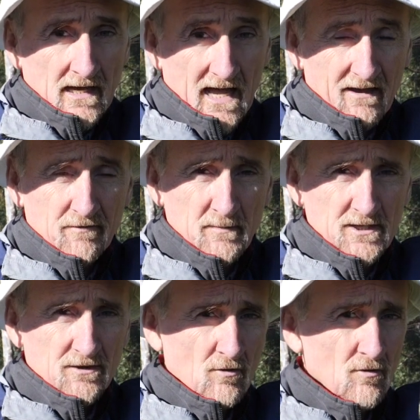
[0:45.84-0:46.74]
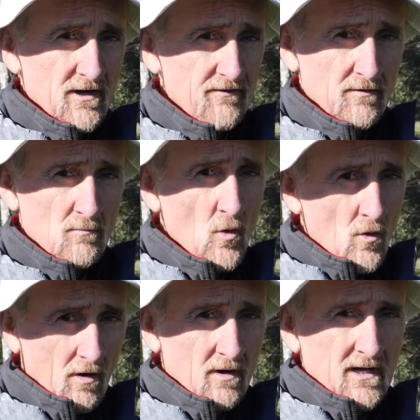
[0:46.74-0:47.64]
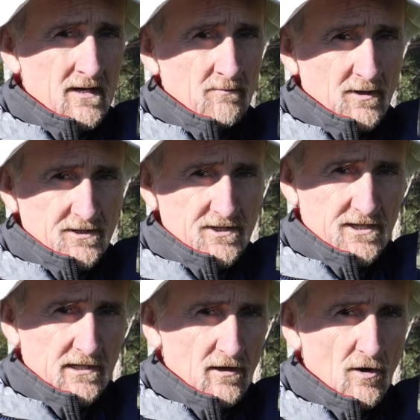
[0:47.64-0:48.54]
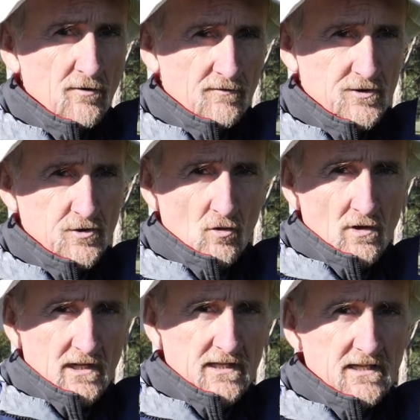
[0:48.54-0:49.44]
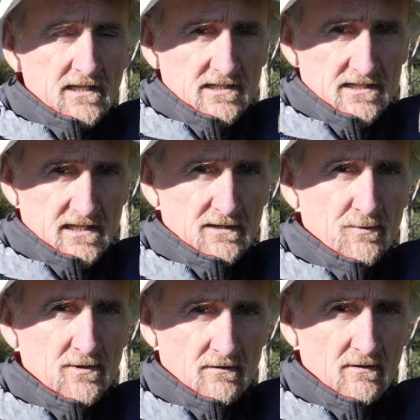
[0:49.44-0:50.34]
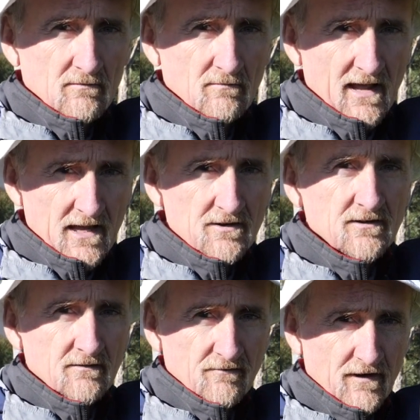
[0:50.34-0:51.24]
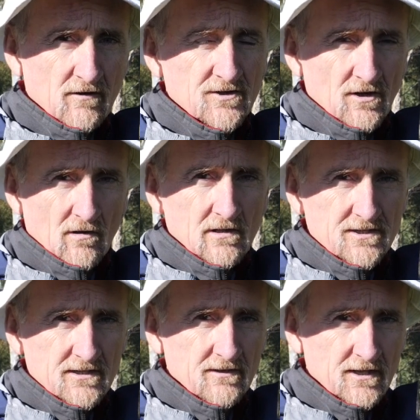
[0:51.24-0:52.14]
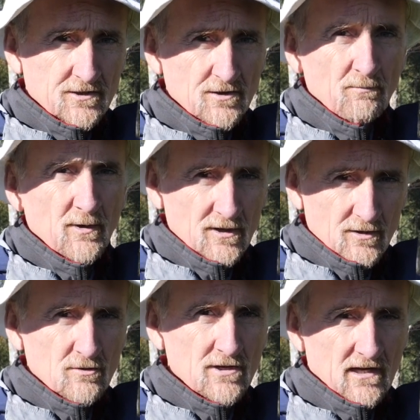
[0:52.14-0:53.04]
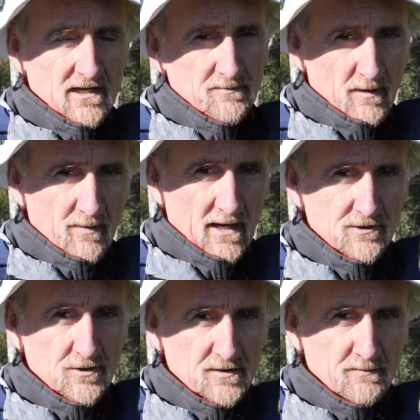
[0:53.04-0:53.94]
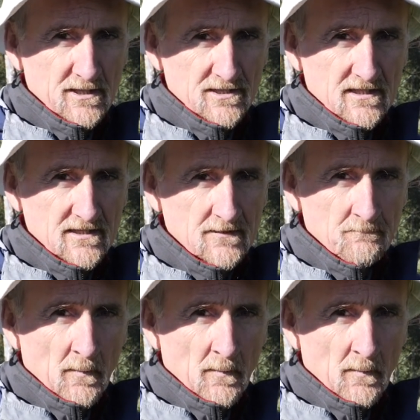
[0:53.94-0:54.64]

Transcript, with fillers: half a metre or even more. But there's still a lot of soil in these deep red ferrosols that's not being utilized by pasture species.